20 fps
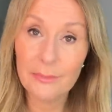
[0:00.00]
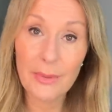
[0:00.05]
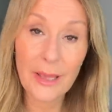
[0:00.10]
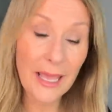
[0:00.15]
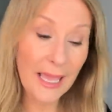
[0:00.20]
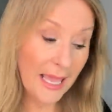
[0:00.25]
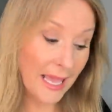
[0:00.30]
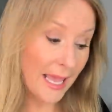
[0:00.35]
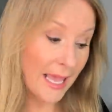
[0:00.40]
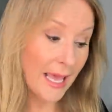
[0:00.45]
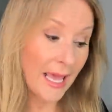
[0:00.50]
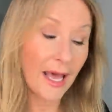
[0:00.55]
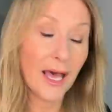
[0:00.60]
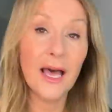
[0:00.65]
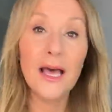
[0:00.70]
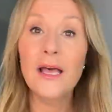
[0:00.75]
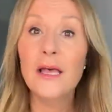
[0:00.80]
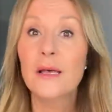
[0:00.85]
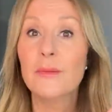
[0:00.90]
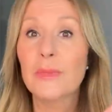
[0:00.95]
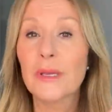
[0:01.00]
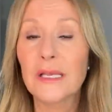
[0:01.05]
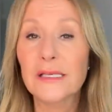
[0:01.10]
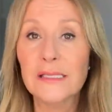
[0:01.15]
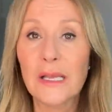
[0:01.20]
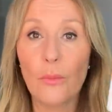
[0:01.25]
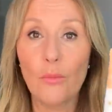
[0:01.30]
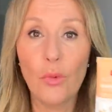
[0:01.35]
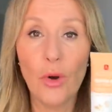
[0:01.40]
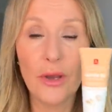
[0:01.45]
But here, because
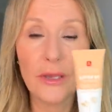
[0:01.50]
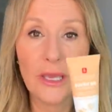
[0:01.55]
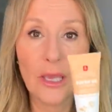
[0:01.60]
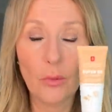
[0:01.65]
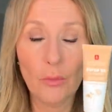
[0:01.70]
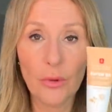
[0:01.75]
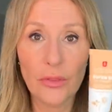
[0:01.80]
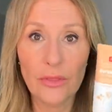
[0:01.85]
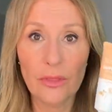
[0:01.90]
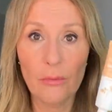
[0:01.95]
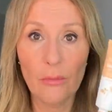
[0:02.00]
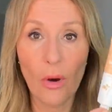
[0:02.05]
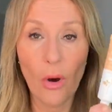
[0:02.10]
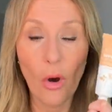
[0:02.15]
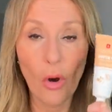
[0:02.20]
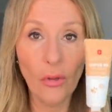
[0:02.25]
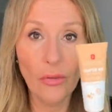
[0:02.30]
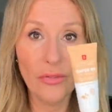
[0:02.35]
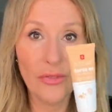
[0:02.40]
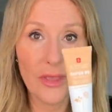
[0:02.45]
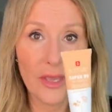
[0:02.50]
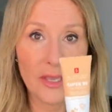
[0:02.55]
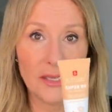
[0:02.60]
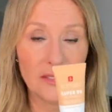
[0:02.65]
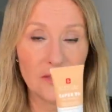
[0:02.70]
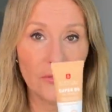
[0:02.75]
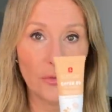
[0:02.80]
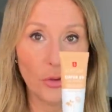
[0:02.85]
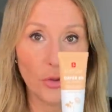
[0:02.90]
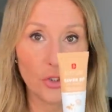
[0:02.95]
I'm working with them on this
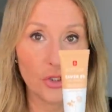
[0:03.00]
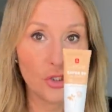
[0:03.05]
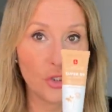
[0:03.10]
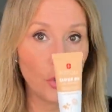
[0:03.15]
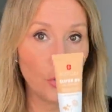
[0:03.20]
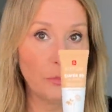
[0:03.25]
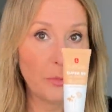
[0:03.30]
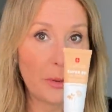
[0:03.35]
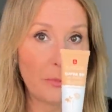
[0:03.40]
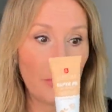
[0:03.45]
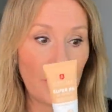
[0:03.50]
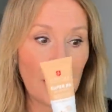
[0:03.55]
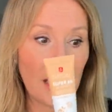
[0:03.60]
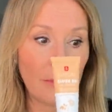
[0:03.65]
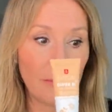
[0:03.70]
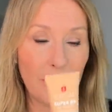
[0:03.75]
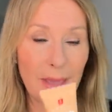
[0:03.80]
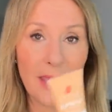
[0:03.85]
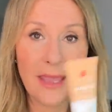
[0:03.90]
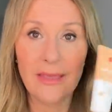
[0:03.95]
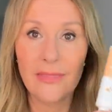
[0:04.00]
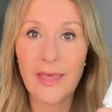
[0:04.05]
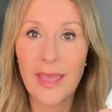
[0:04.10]
for Super BB,